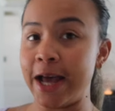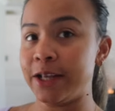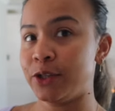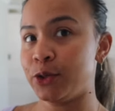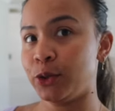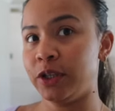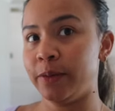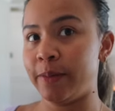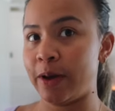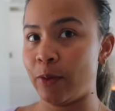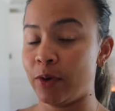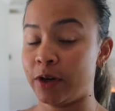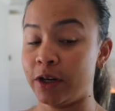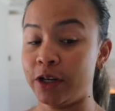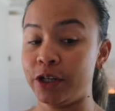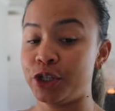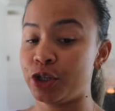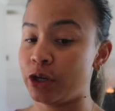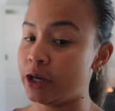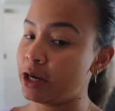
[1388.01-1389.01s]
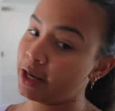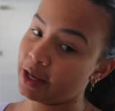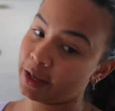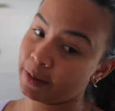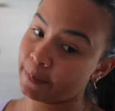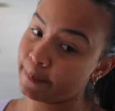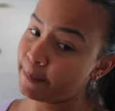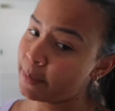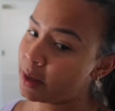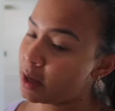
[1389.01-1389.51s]
I told him I wanted to treat
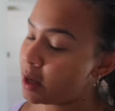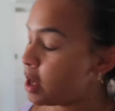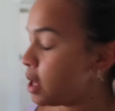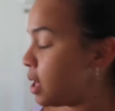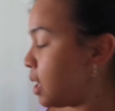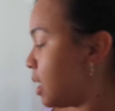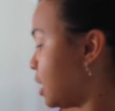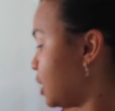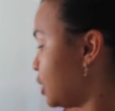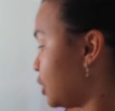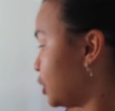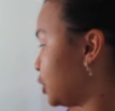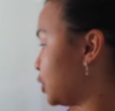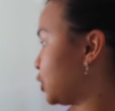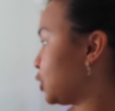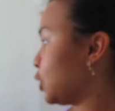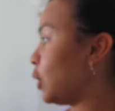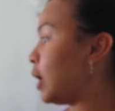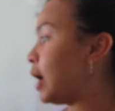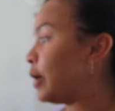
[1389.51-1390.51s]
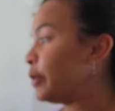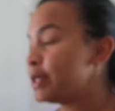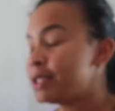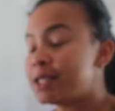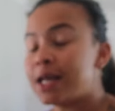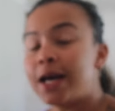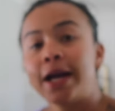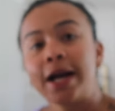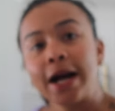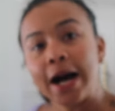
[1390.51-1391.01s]
him. So I
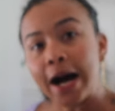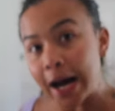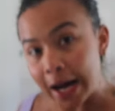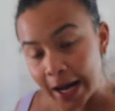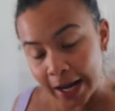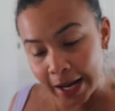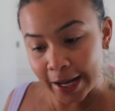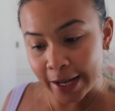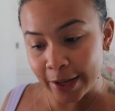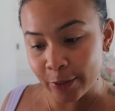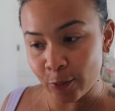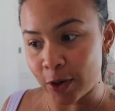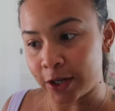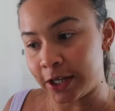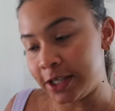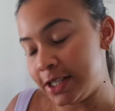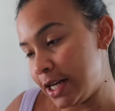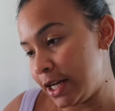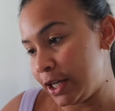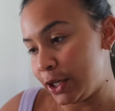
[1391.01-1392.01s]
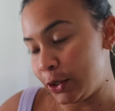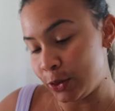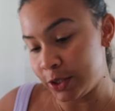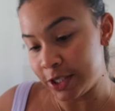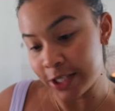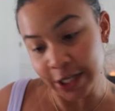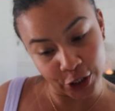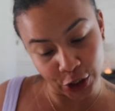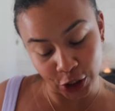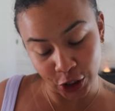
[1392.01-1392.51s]
was like, I want to take you to
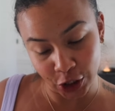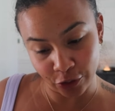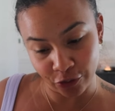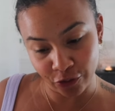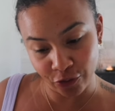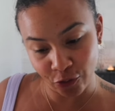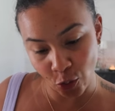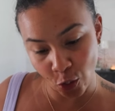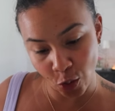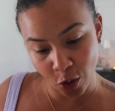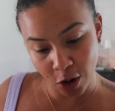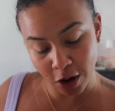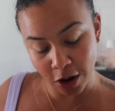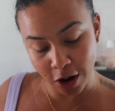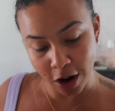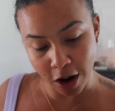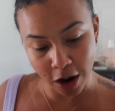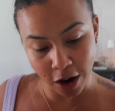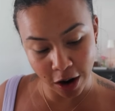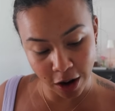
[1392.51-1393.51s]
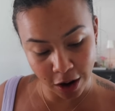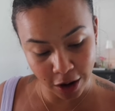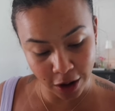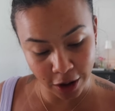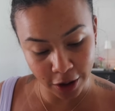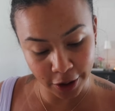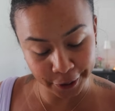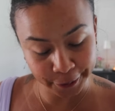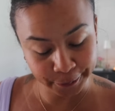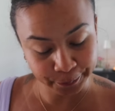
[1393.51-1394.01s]
dinner for
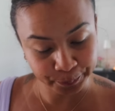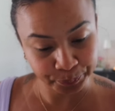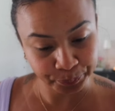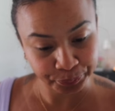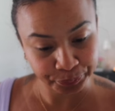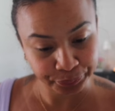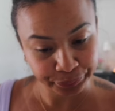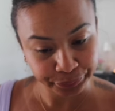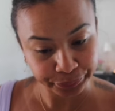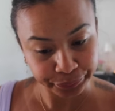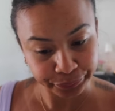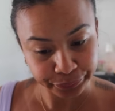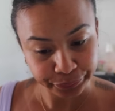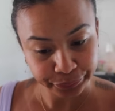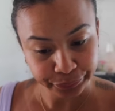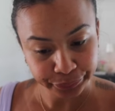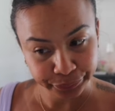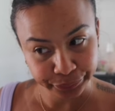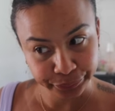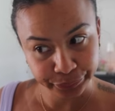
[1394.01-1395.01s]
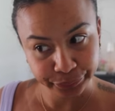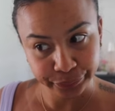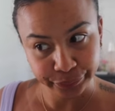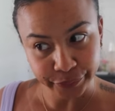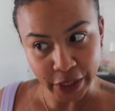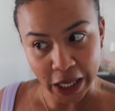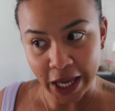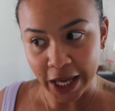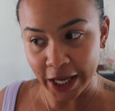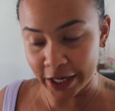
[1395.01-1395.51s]
our
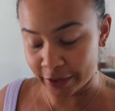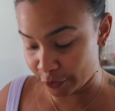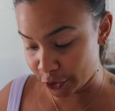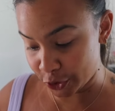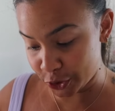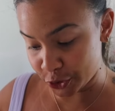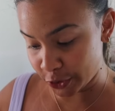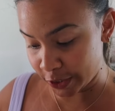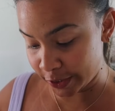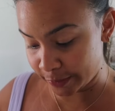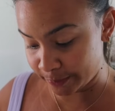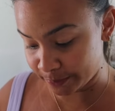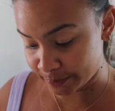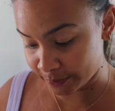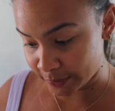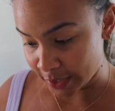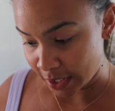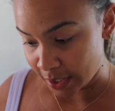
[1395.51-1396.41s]
anniversary.